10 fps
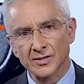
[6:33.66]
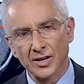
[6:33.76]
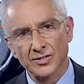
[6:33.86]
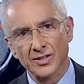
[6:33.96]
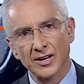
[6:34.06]

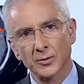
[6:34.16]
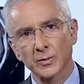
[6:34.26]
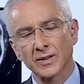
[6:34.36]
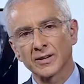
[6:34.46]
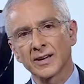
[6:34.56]
associated
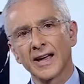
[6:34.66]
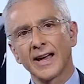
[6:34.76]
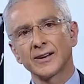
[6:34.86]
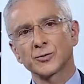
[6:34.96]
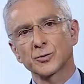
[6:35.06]
with it,
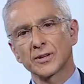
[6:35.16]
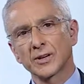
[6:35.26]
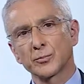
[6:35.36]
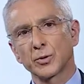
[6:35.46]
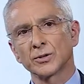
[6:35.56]
and it's really
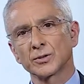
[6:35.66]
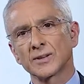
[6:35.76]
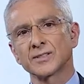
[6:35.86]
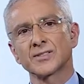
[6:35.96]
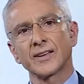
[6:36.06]
important to
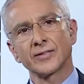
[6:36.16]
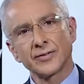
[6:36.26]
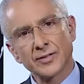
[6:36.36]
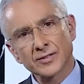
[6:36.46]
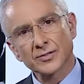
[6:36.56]

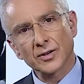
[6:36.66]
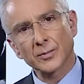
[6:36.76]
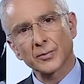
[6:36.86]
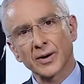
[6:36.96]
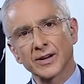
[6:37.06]
understand this
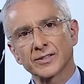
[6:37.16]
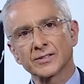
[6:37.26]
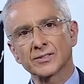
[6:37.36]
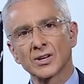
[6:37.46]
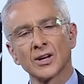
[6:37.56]
group of
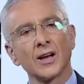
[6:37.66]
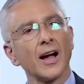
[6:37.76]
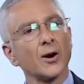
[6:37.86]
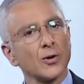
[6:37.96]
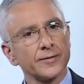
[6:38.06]
patients
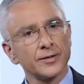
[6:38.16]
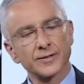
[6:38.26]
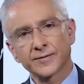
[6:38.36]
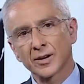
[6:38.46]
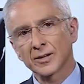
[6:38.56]
are often
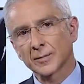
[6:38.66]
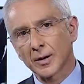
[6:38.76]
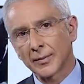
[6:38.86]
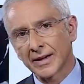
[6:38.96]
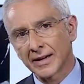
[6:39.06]
defined
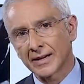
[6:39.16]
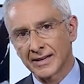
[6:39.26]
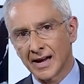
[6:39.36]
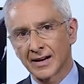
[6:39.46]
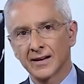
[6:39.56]
by being
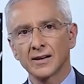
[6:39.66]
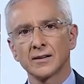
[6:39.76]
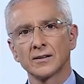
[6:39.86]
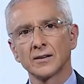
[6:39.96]
younger,